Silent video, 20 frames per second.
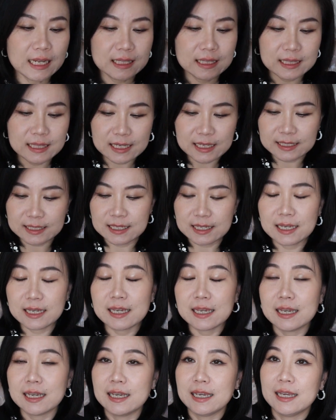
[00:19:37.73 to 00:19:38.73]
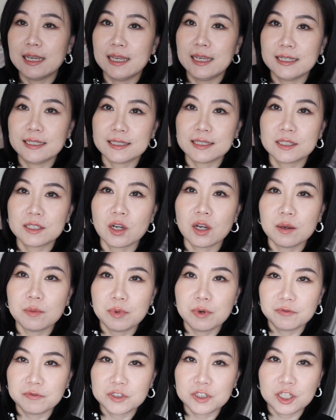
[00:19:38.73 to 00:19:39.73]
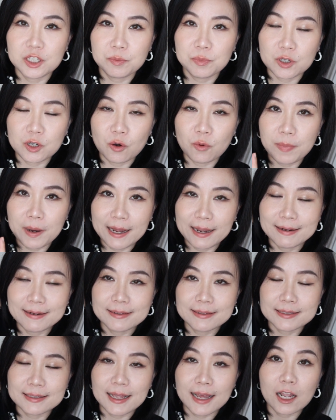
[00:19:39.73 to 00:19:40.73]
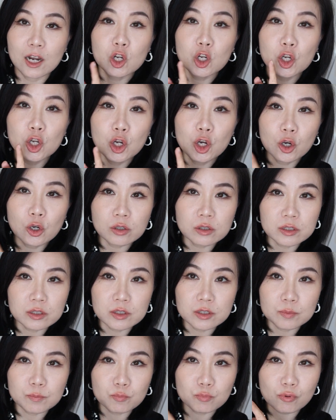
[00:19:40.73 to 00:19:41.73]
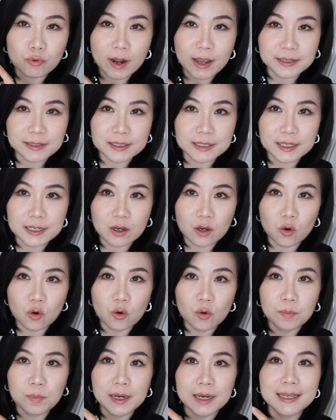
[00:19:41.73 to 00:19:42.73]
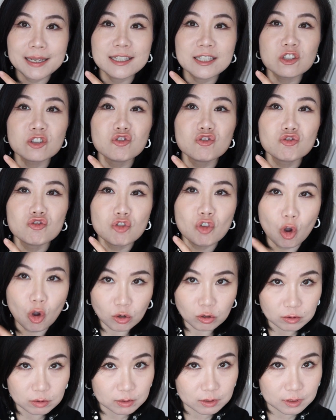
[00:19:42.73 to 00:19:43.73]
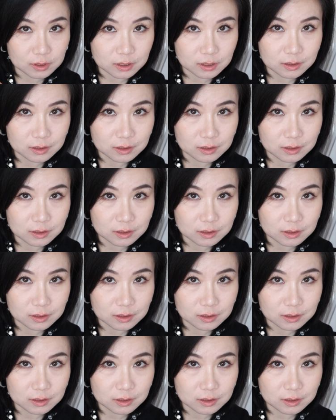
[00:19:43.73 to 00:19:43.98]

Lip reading: This is type of typical palette that looks practical, but is not.